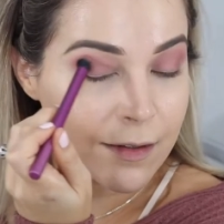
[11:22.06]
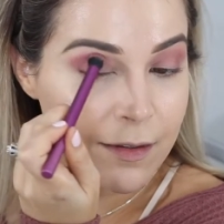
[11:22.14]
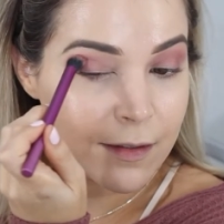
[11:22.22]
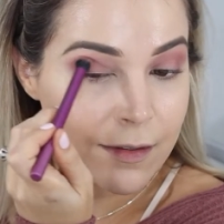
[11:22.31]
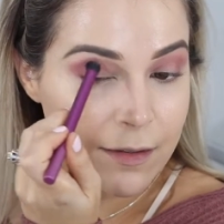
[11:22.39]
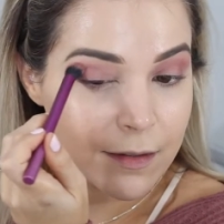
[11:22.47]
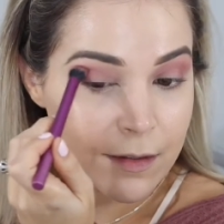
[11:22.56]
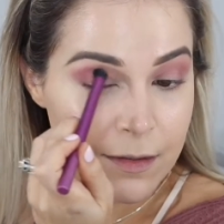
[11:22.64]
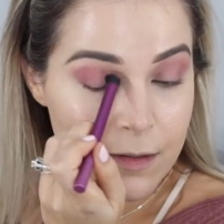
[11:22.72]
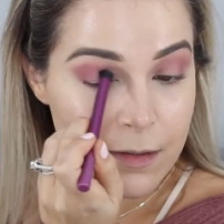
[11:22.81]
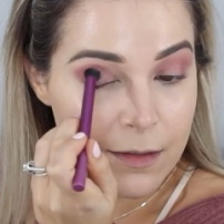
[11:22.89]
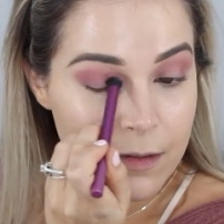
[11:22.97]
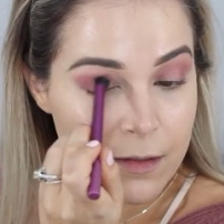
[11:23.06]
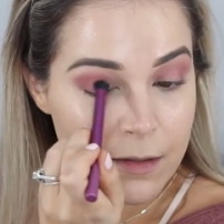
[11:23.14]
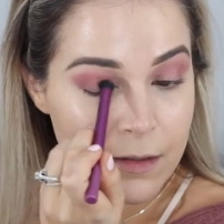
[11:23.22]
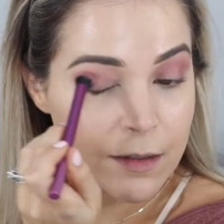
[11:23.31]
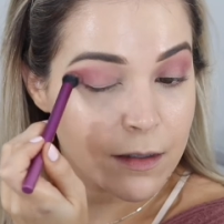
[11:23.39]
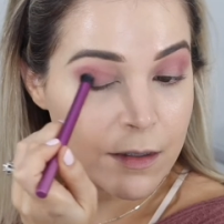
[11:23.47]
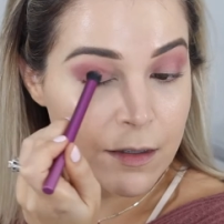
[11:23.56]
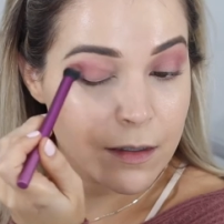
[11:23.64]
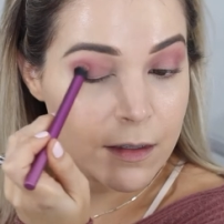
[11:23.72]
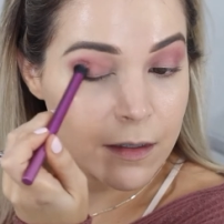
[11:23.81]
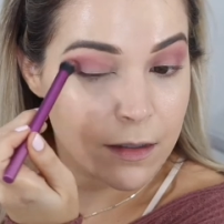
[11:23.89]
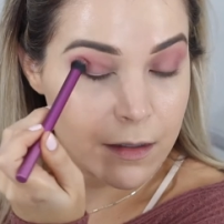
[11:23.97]

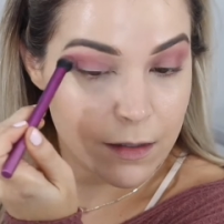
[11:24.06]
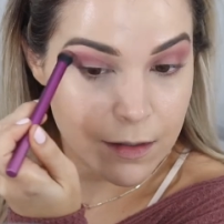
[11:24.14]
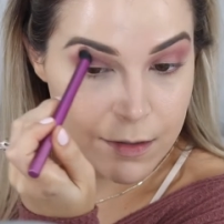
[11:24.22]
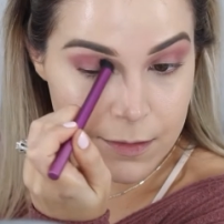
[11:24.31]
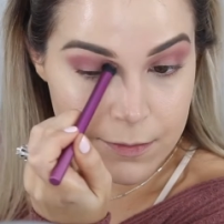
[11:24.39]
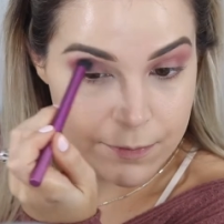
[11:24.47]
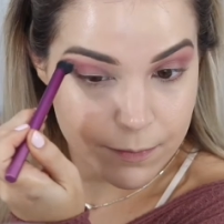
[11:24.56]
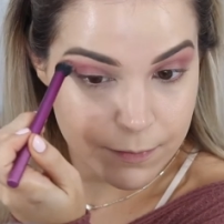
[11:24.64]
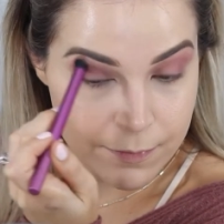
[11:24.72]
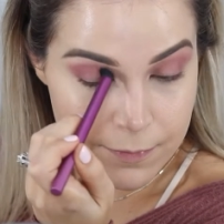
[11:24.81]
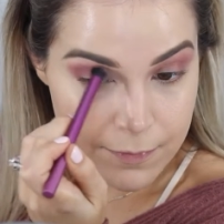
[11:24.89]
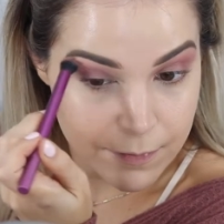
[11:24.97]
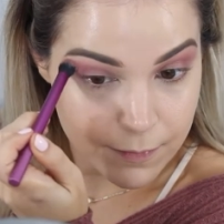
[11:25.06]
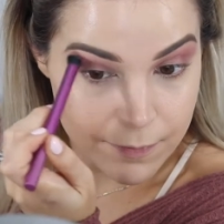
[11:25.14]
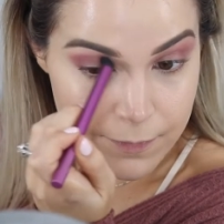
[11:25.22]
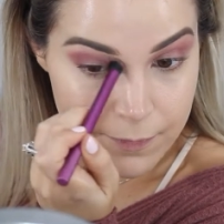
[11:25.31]
Nothing is said.